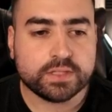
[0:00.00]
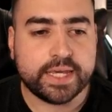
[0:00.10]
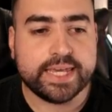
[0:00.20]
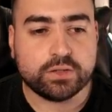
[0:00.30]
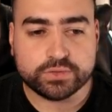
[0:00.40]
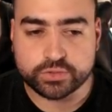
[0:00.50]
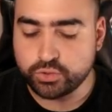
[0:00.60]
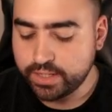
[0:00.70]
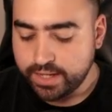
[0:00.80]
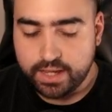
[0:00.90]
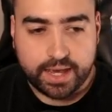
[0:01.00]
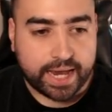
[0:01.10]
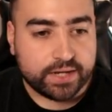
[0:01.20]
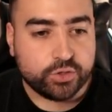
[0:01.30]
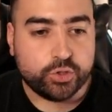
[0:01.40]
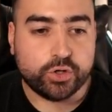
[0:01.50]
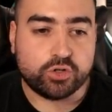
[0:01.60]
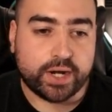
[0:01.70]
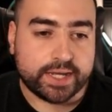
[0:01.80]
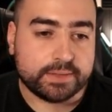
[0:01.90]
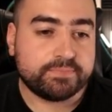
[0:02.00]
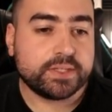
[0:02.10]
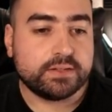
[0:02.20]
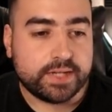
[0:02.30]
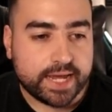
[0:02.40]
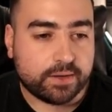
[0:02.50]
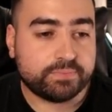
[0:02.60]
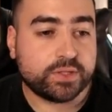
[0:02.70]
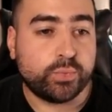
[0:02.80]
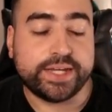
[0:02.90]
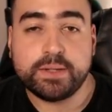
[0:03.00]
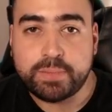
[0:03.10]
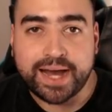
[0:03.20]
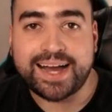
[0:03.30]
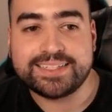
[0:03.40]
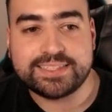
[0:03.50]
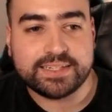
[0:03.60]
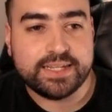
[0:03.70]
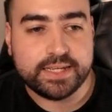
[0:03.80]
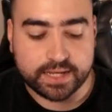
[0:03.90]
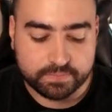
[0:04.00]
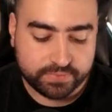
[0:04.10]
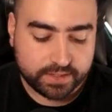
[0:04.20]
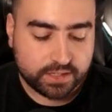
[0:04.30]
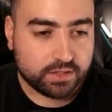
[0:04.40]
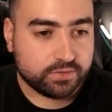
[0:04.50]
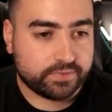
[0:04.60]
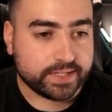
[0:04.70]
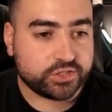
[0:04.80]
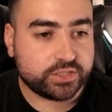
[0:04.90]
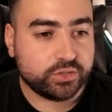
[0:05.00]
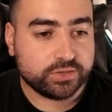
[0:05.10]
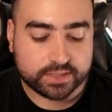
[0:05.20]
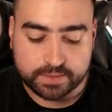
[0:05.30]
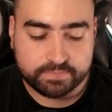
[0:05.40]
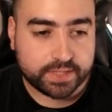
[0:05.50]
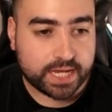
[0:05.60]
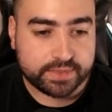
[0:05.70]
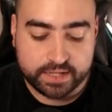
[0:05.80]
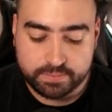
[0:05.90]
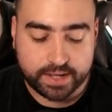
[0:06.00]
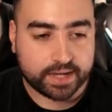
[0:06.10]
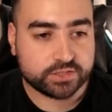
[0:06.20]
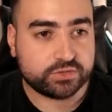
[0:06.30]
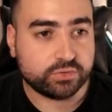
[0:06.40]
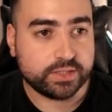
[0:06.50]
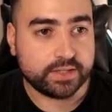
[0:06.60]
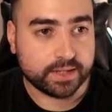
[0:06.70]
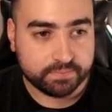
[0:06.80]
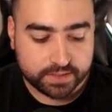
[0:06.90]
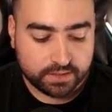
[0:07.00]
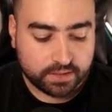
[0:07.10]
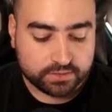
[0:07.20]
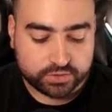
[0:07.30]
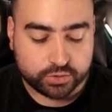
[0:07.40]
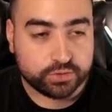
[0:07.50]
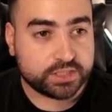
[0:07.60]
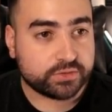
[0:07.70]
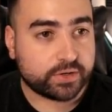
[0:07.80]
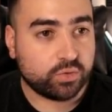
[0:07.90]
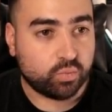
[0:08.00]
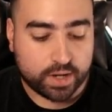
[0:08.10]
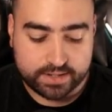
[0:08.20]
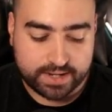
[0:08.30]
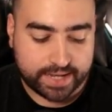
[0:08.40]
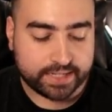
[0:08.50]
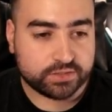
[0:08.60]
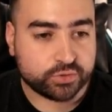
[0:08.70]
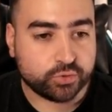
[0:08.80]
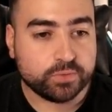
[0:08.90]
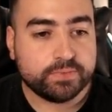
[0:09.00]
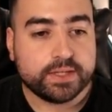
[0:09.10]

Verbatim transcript: equal to a new array. Now, we're going to pass in here, fetch user, and then pass through here 20182,